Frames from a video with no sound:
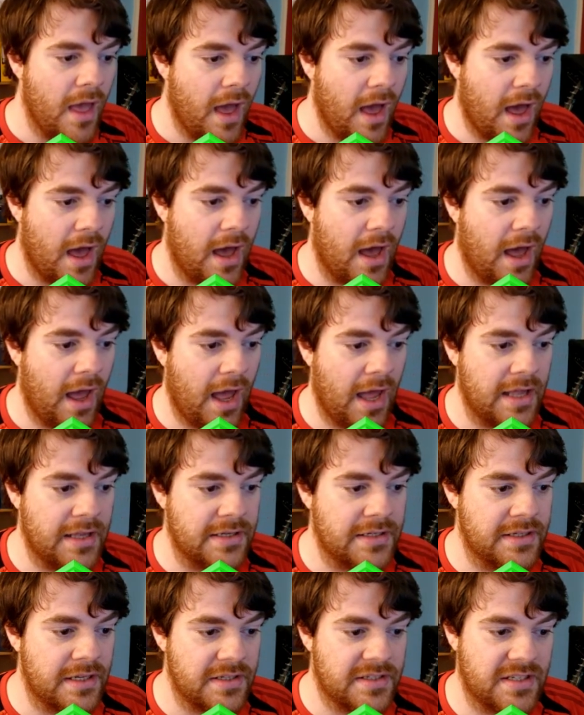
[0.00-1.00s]

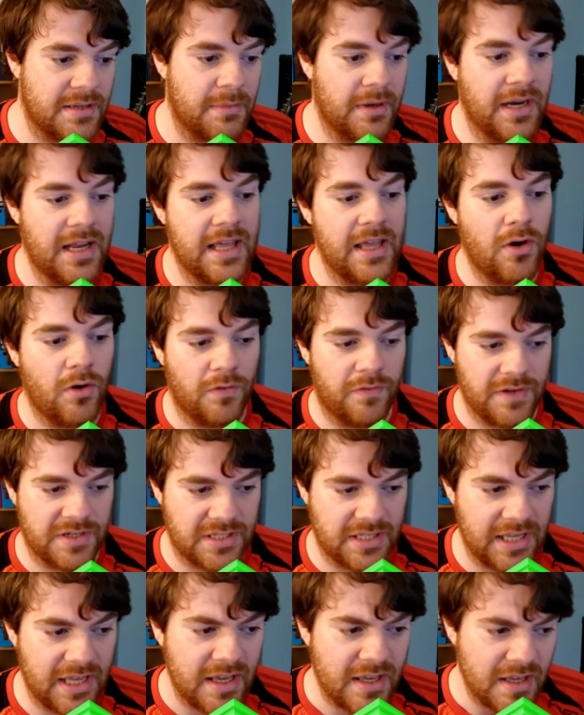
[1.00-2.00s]
And similarly,
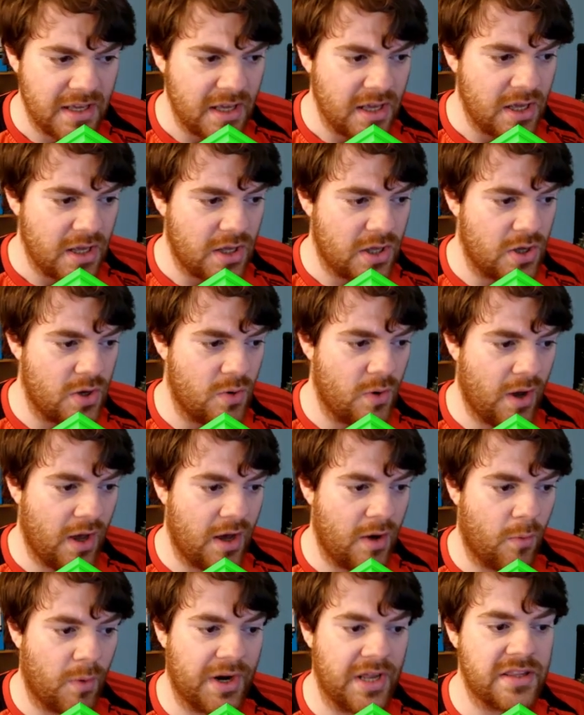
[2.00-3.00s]
obviously, you
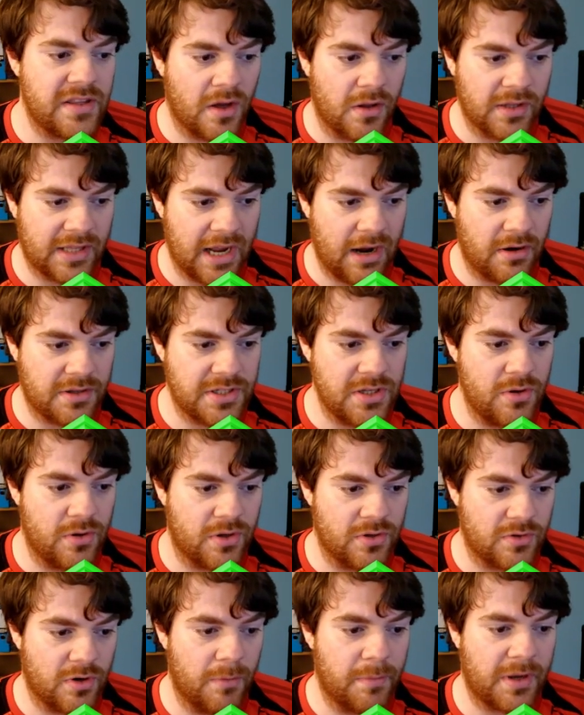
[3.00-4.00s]
when a dull character you
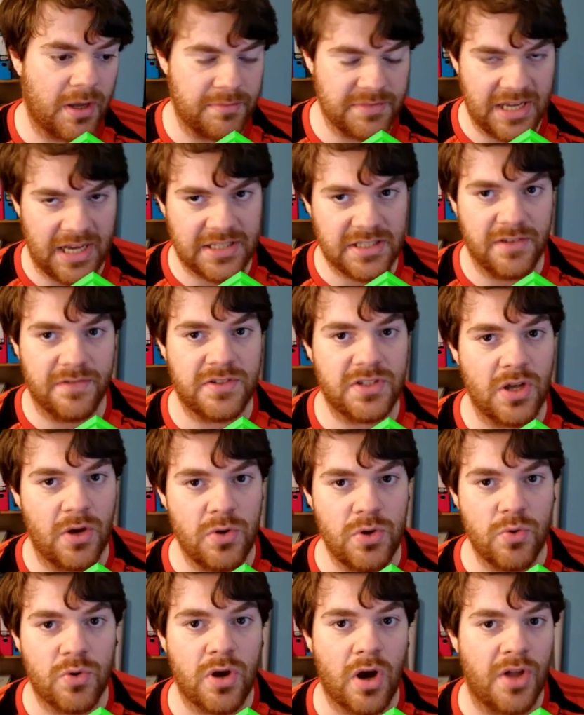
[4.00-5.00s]
control becomes active, so
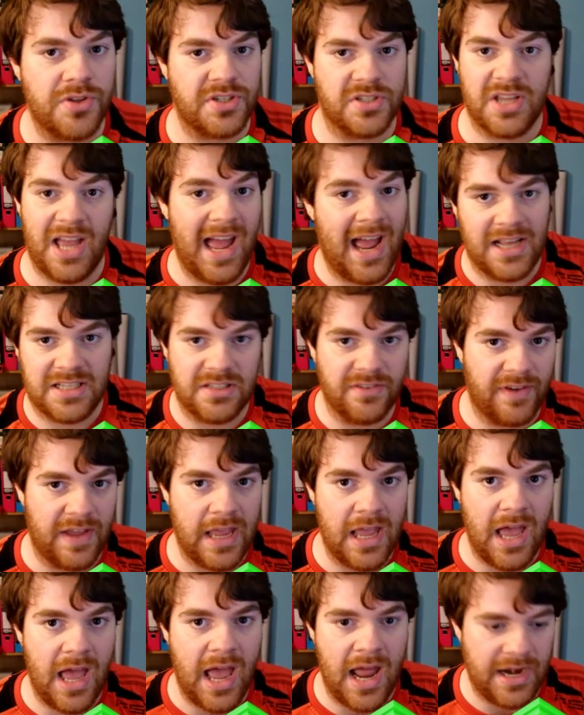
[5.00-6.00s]
you can't just
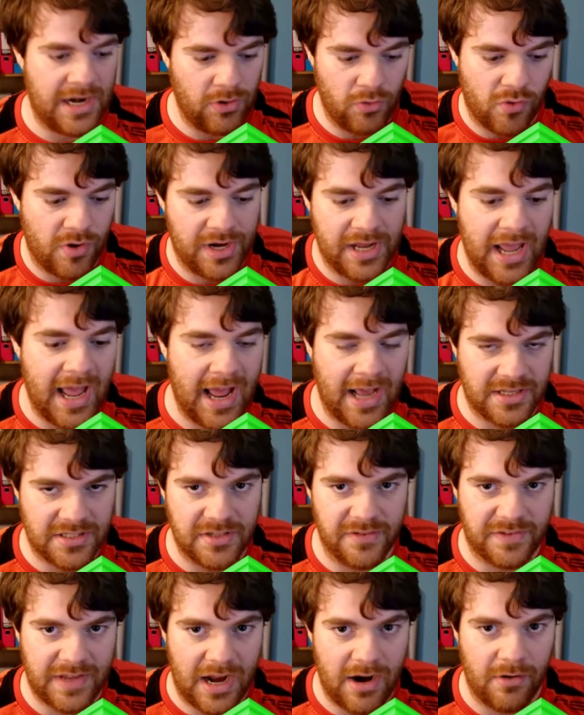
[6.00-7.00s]
activate an already
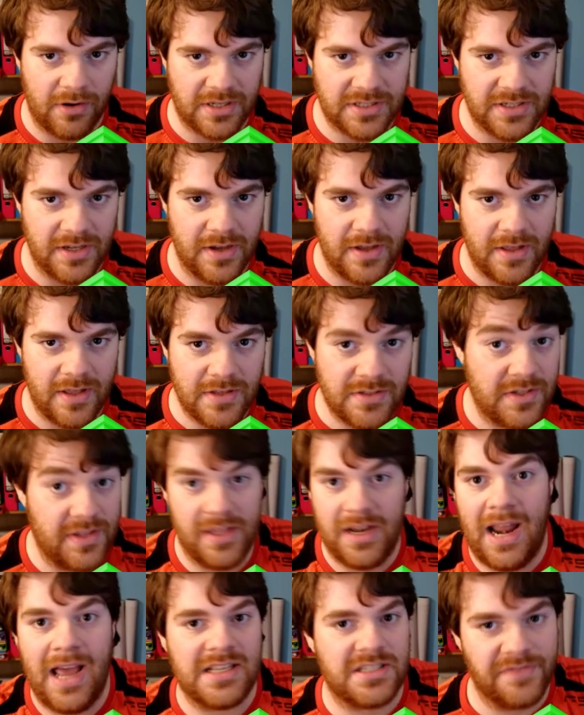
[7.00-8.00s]
active character to
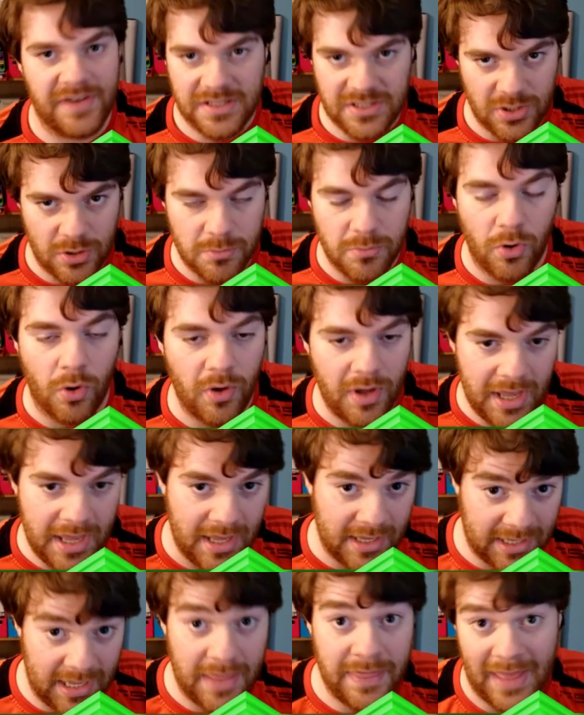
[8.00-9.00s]
then activate 2 more.
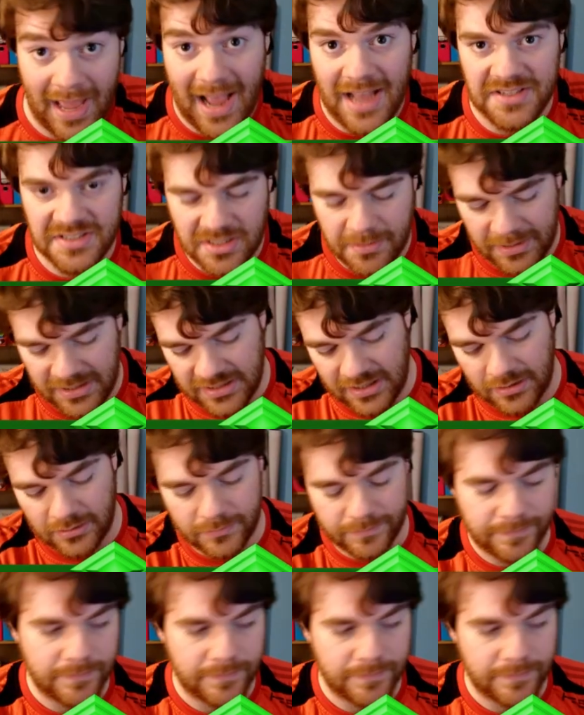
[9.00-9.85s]
That has to be dull.